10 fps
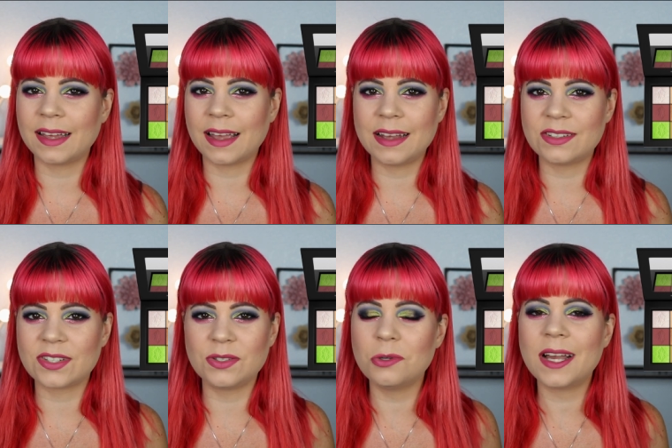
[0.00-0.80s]
Like I
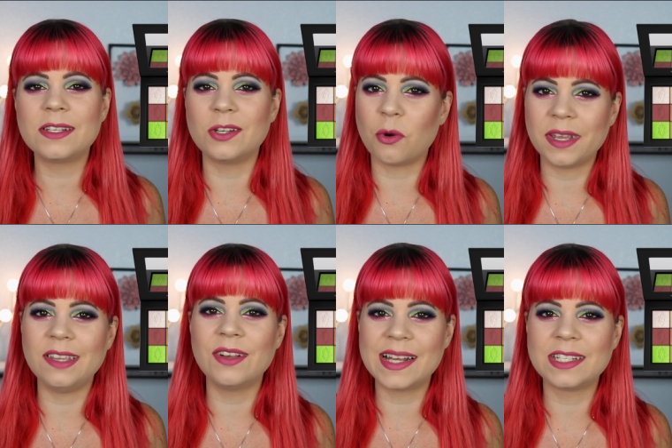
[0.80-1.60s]
just, you guys know me,
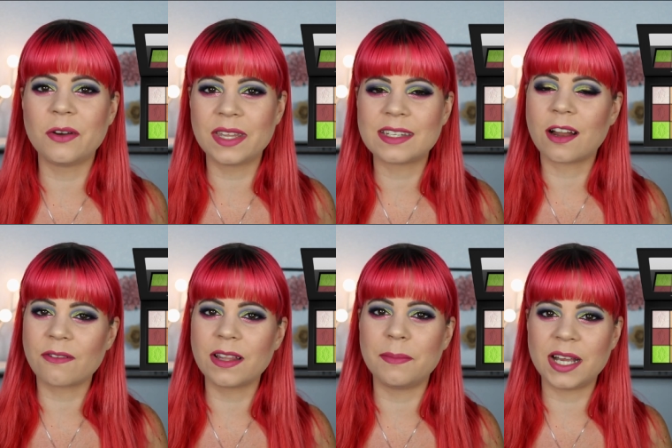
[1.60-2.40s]
you guys know that's
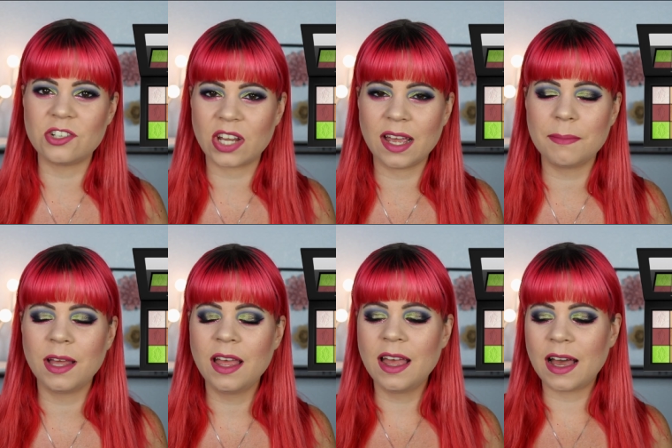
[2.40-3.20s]
not really my jam.